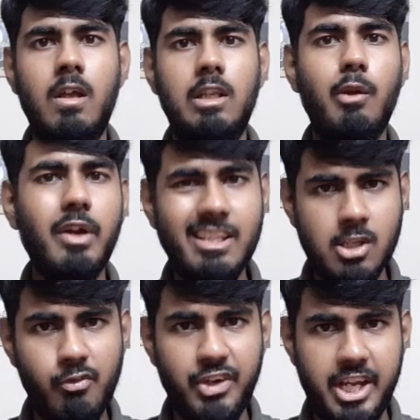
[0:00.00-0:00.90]
Now look at this
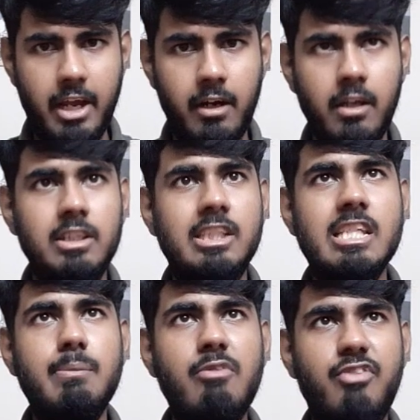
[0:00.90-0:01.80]
over here. This
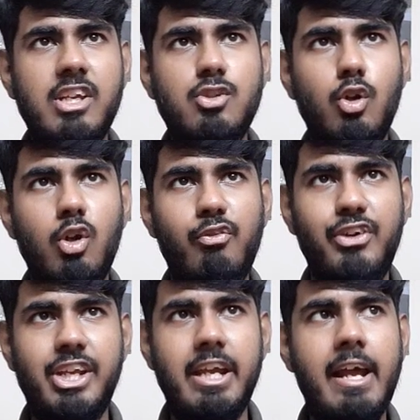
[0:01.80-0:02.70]
is my VS Code over
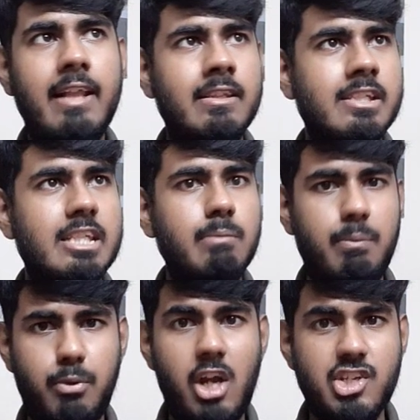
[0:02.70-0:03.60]
here, and this is my
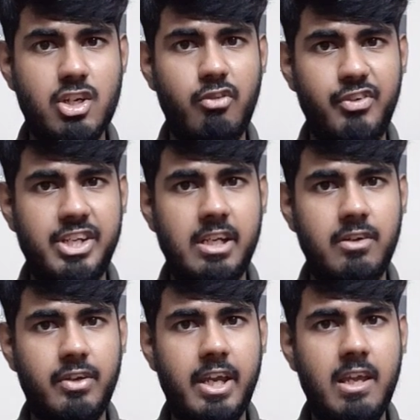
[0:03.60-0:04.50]
project over here.
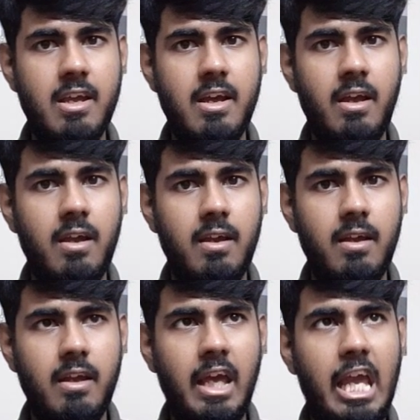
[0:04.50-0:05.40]
Okay,
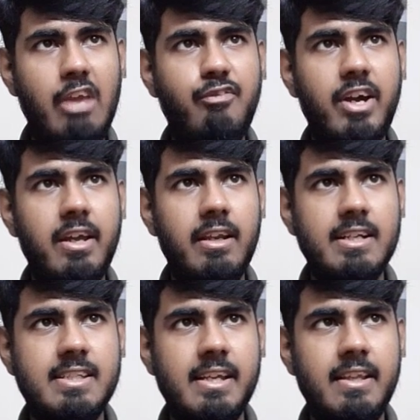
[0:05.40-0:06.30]
if
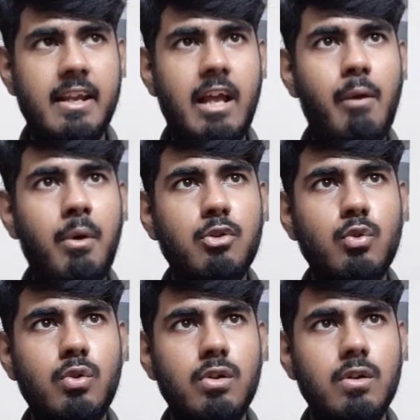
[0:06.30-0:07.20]
let's say that I want
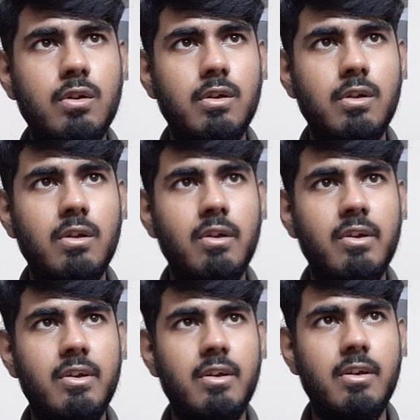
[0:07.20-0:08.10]
to
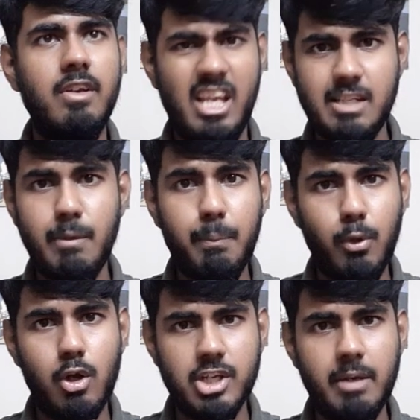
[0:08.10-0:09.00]
test my
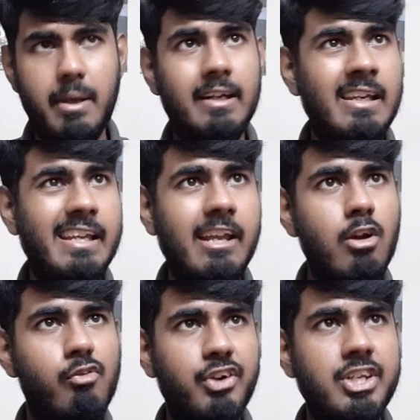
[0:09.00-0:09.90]
project by clicking
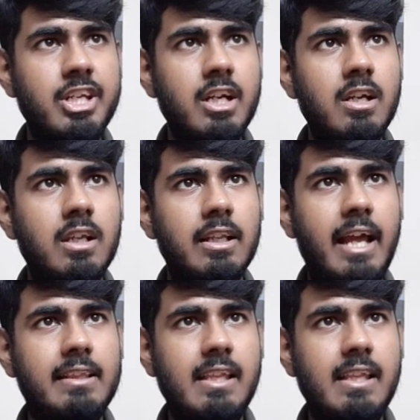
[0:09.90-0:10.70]
over here like